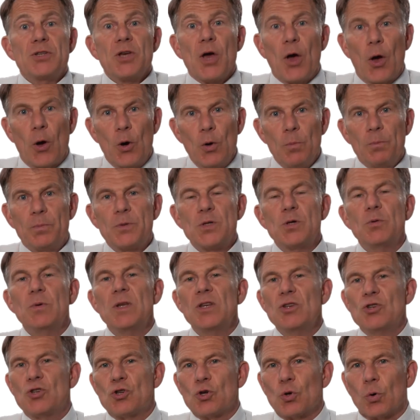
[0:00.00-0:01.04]
to hope to
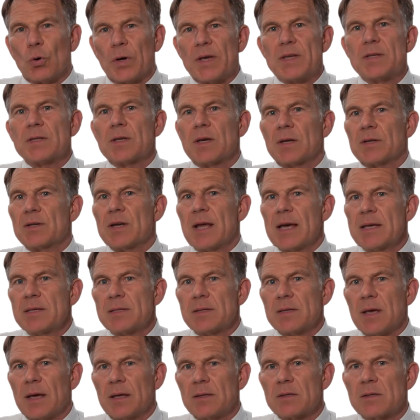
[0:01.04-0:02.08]
enjoy certain
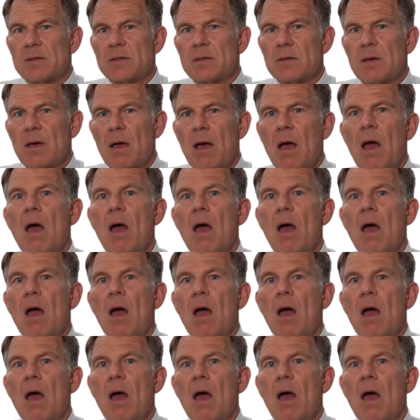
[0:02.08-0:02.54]
assets